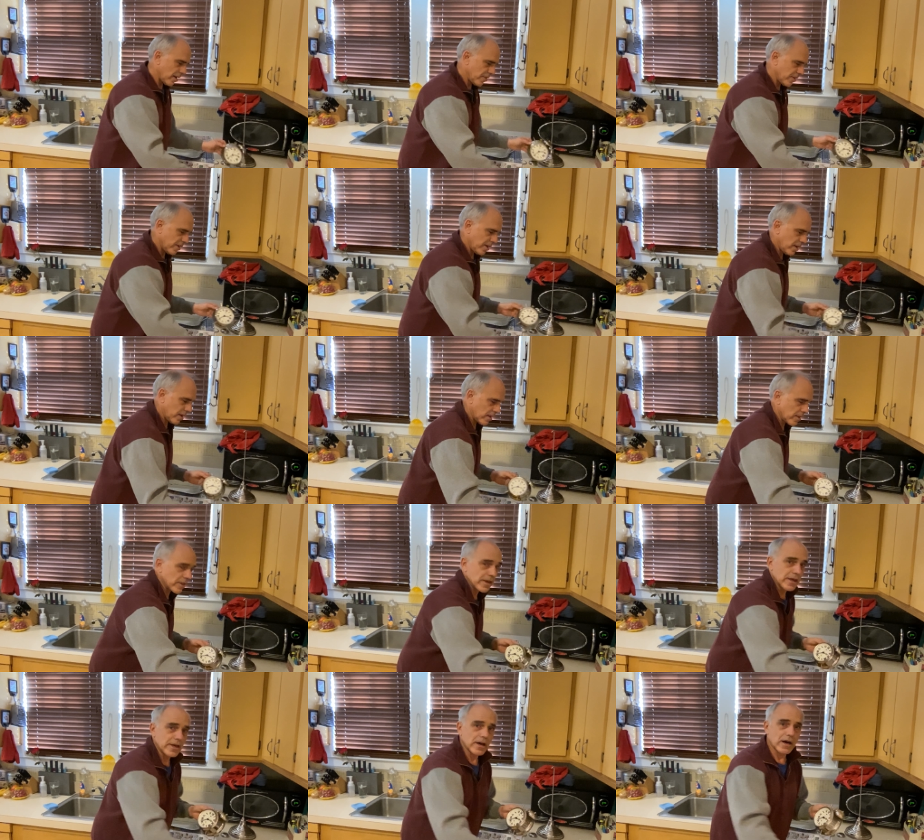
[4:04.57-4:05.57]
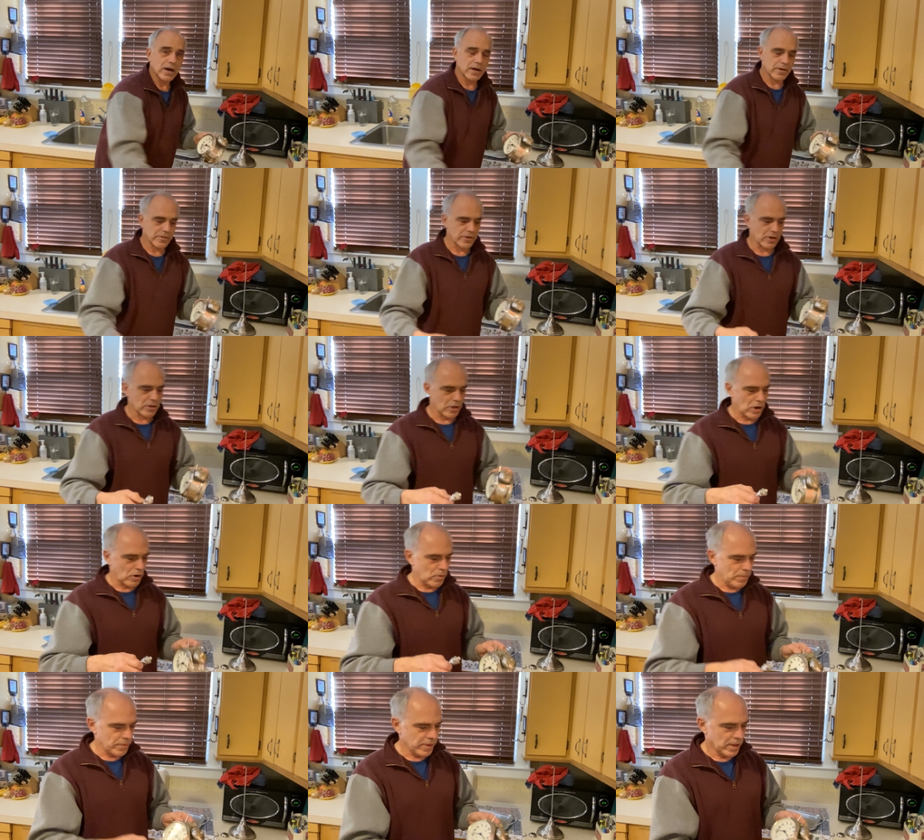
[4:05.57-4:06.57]
the, the, uh, the
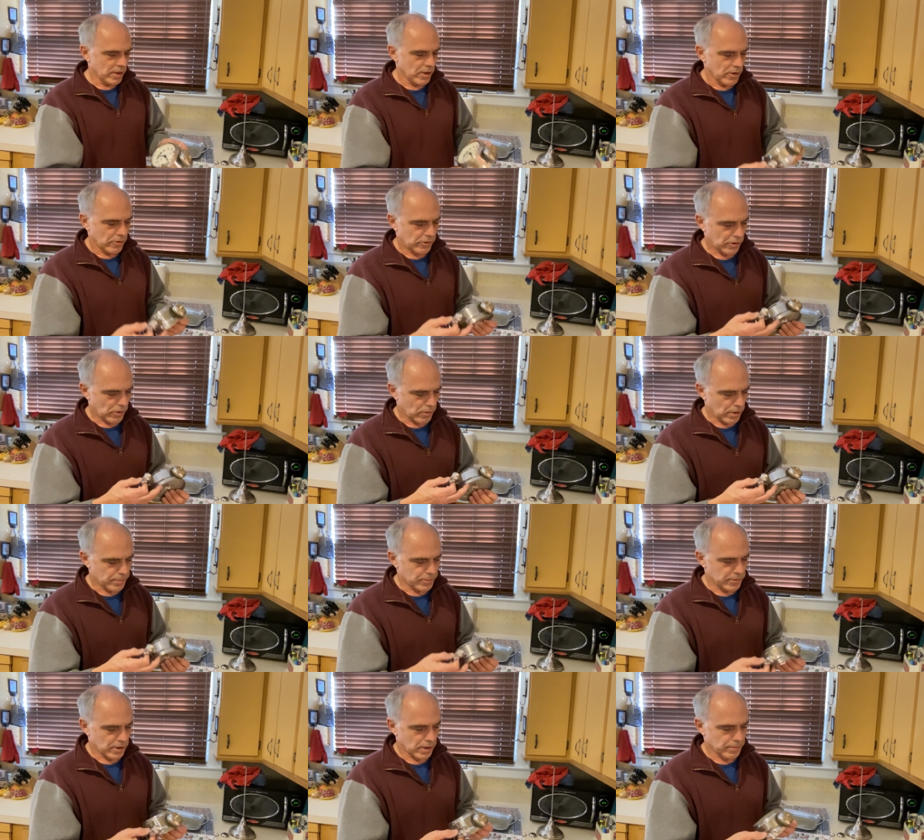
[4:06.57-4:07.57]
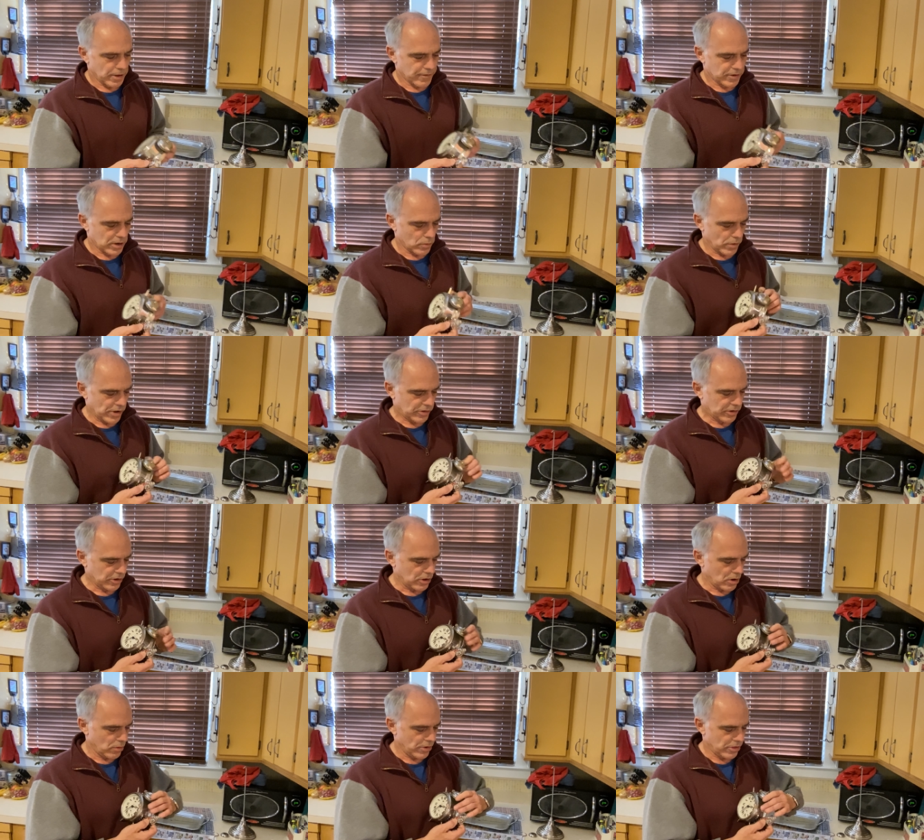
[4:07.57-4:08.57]
glow. So um, I've got a ways to
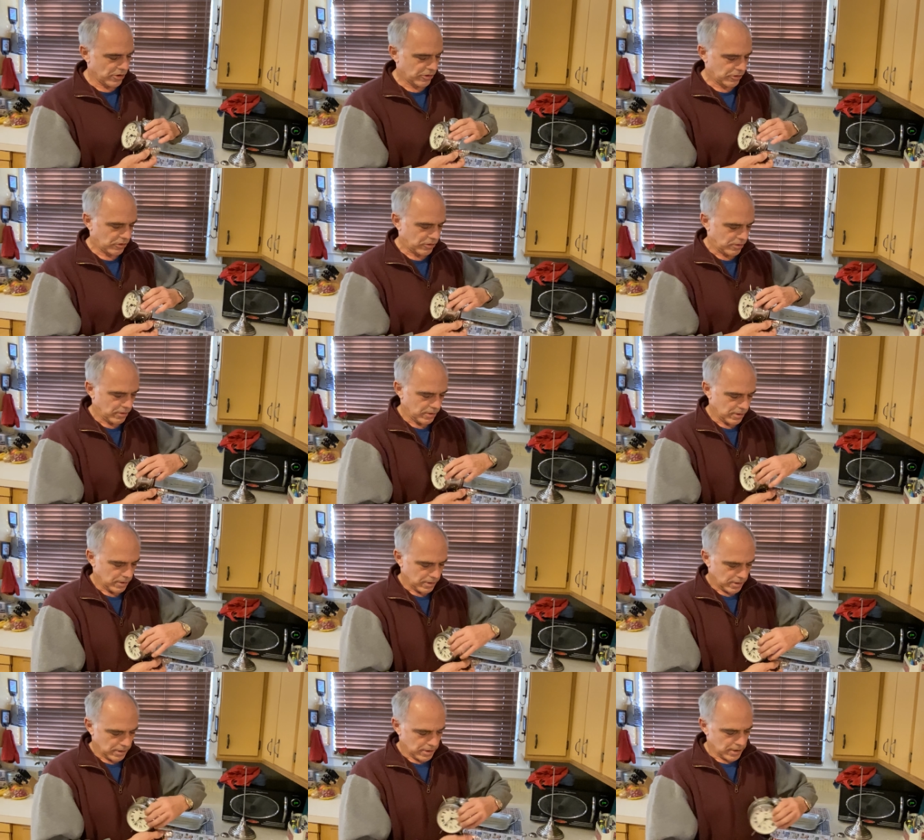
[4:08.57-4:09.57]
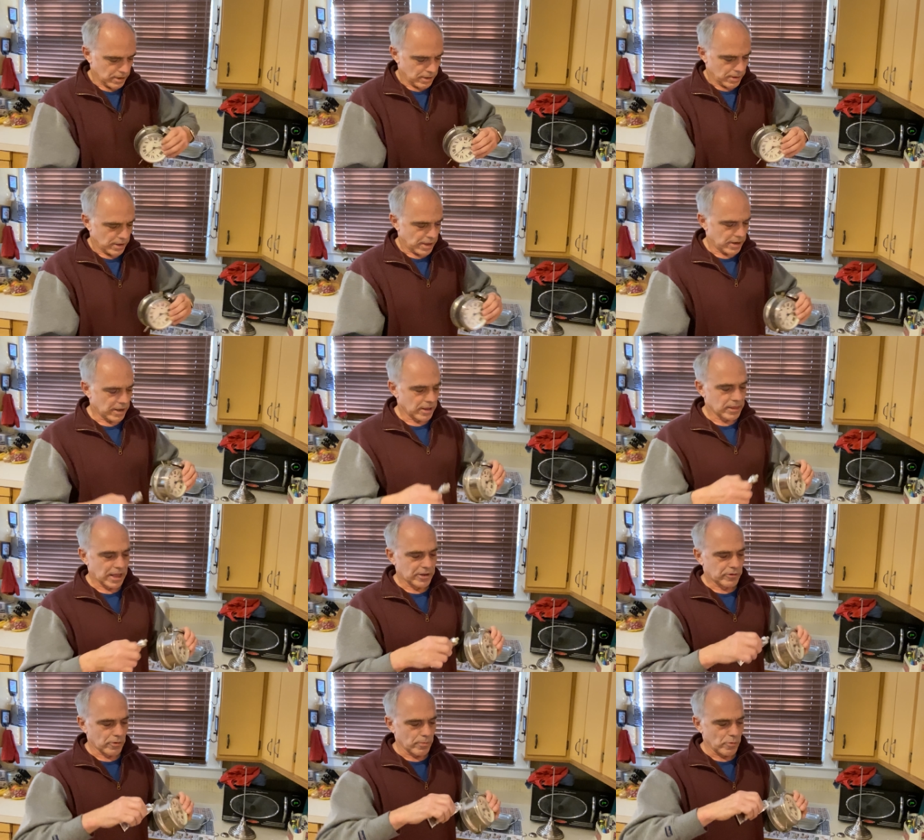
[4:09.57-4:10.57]
go with this. And I
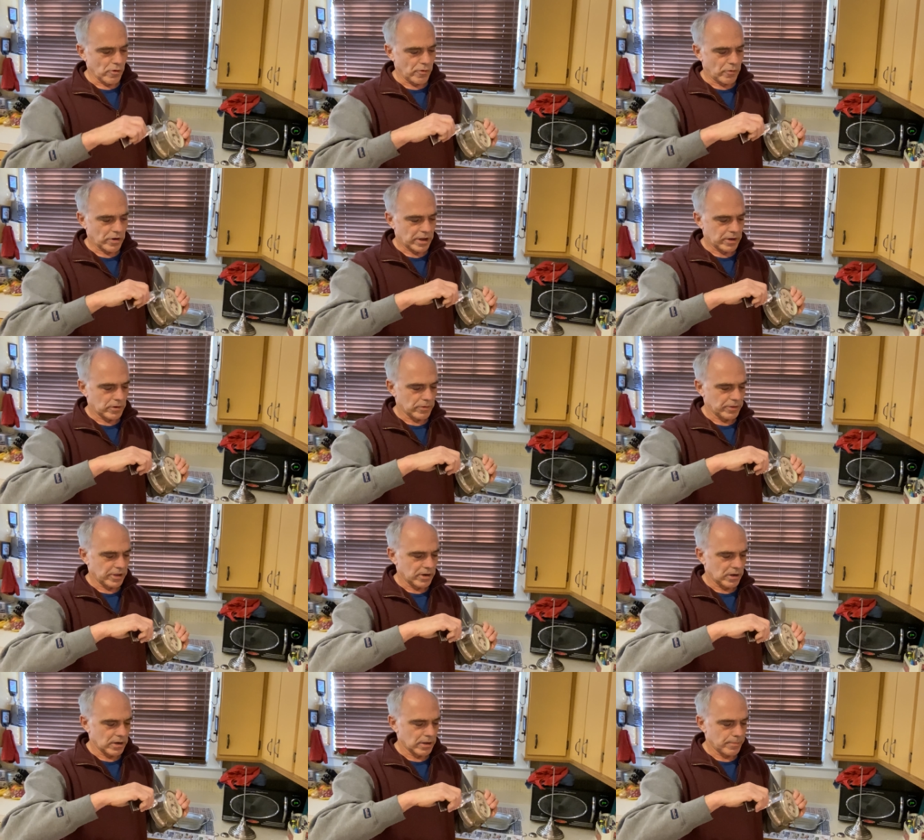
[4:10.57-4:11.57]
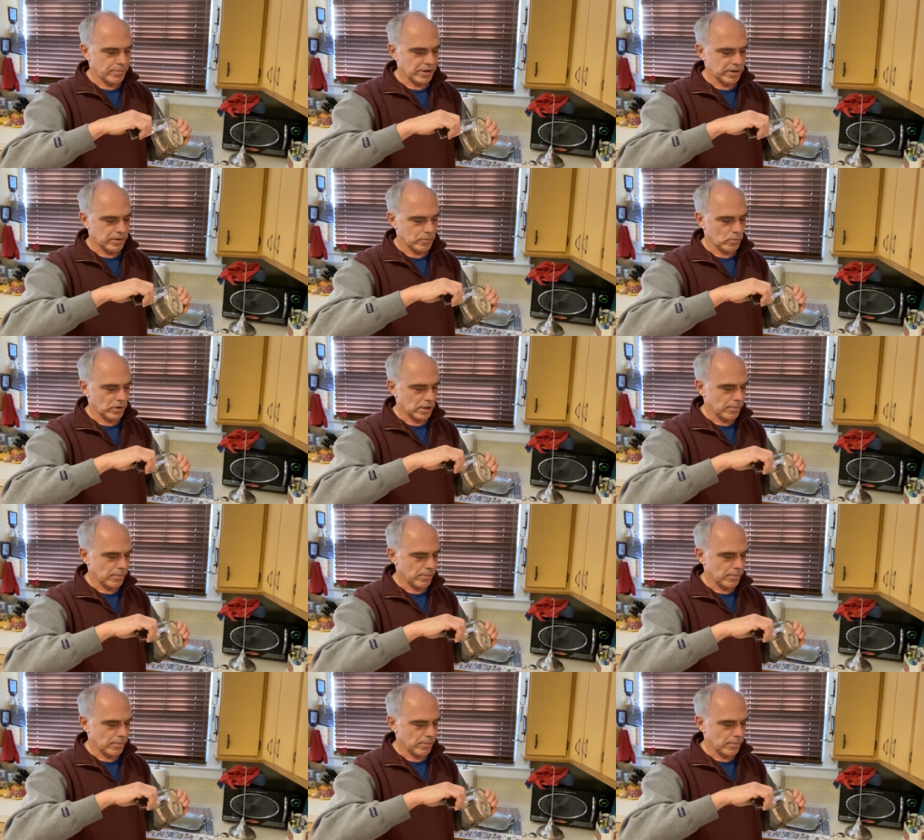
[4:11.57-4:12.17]
like to remove what I don't need on it, but what I